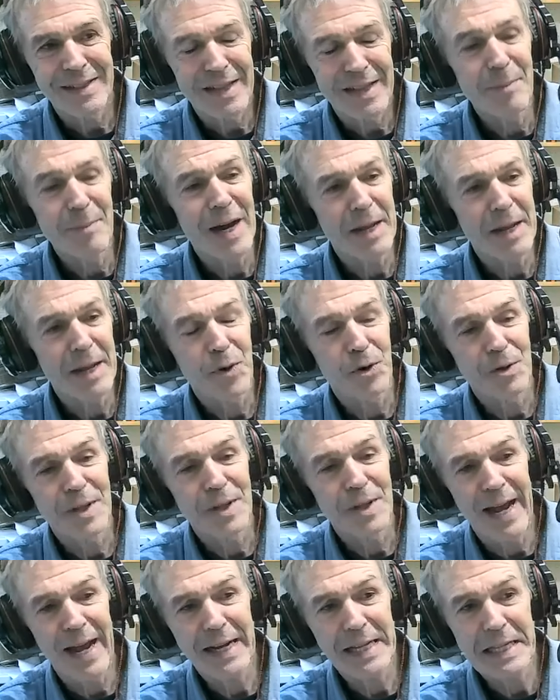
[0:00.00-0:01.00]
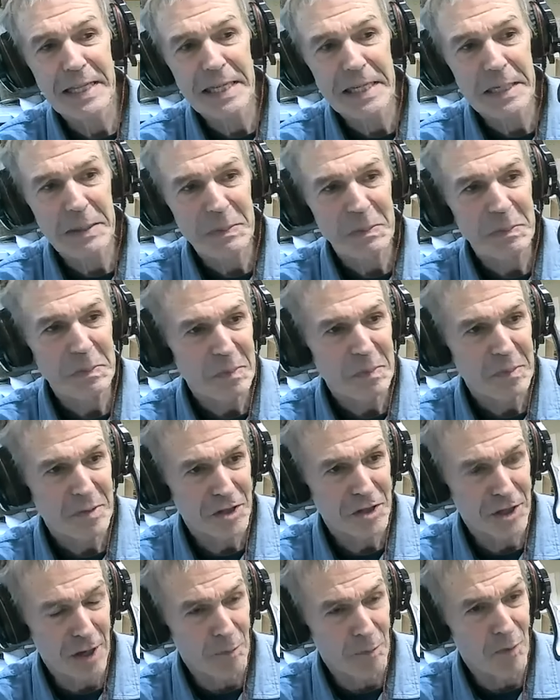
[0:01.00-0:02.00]
they might protect
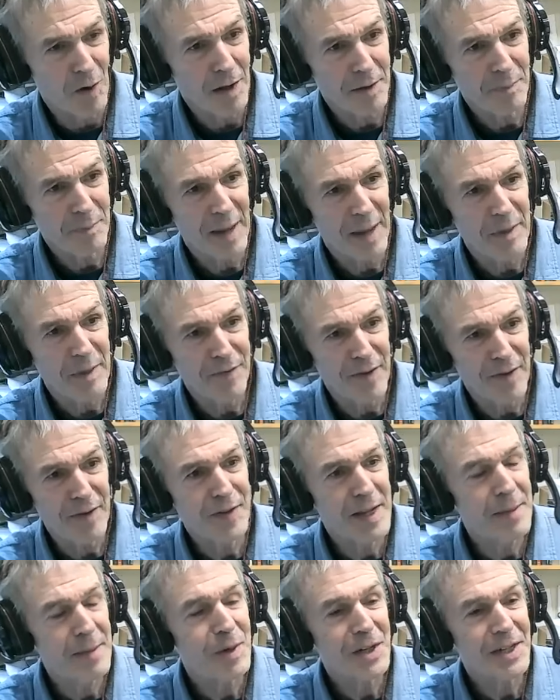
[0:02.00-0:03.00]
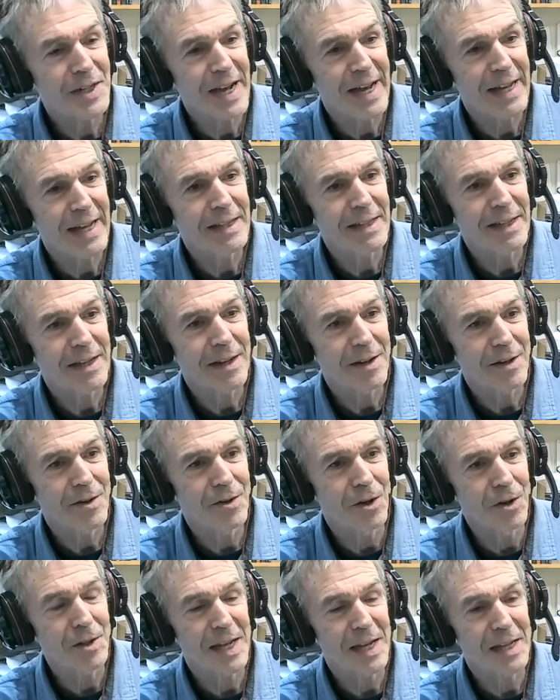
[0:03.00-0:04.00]
somewhat, maybe 50%,
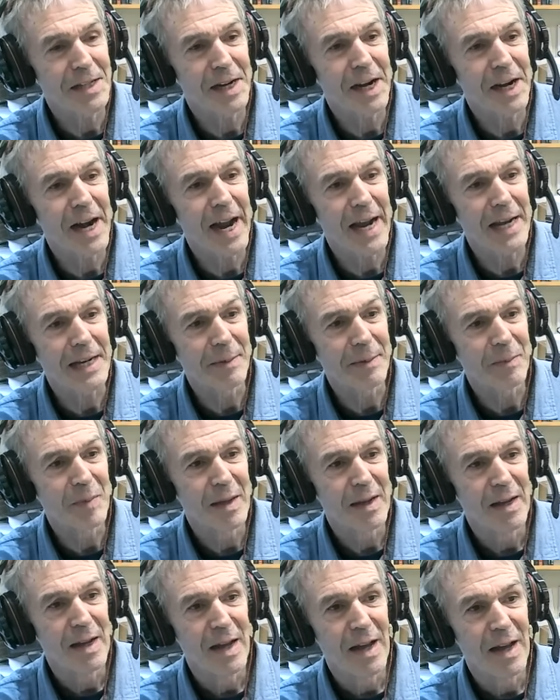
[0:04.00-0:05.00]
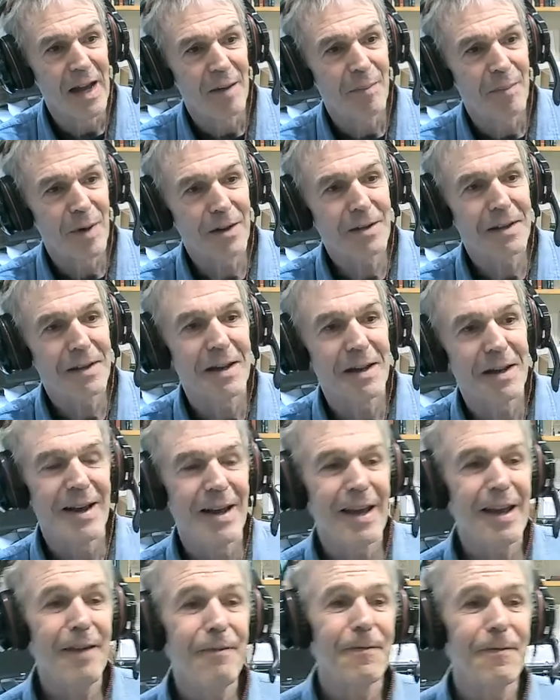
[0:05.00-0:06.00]
not that great. But
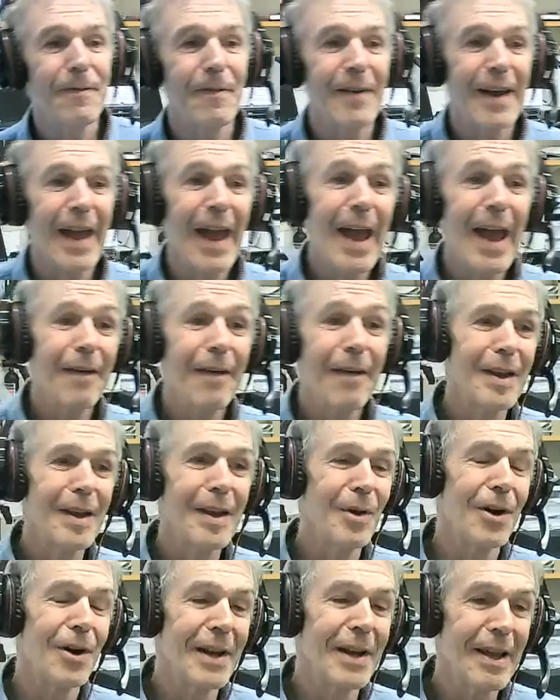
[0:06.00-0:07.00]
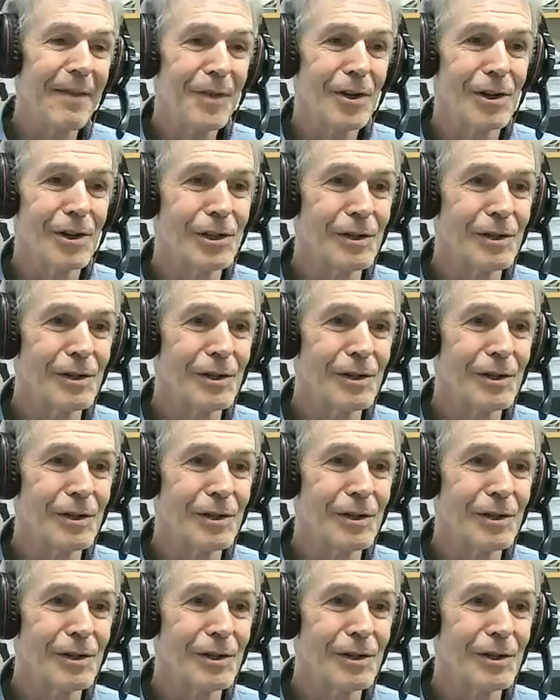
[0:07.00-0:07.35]
if everybody, if the